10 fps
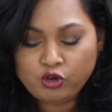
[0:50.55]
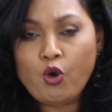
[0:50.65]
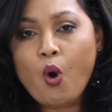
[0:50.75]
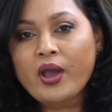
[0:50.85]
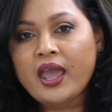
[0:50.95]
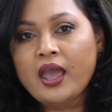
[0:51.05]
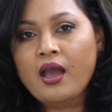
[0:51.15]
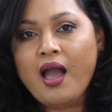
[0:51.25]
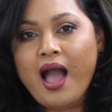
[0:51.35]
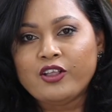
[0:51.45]
talking
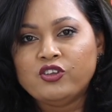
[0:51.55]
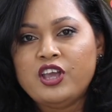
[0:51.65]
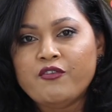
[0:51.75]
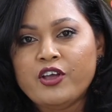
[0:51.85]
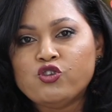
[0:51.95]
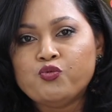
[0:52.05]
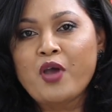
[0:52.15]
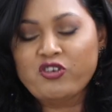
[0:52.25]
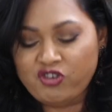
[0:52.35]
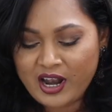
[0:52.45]
and giving
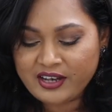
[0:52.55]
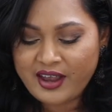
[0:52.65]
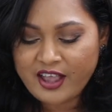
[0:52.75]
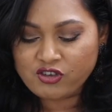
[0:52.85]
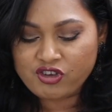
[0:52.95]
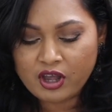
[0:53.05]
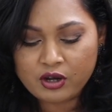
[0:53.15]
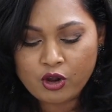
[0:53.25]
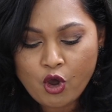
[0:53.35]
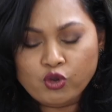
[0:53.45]
special
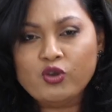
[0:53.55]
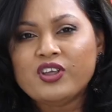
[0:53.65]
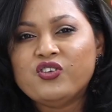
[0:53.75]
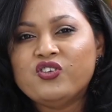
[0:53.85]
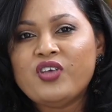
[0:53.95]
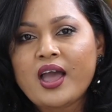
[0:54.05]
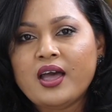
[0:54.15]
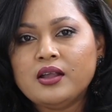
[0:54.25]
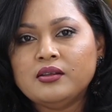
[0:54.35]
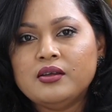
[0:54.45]
attention to the
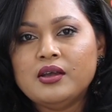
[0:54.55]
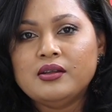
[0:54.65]
second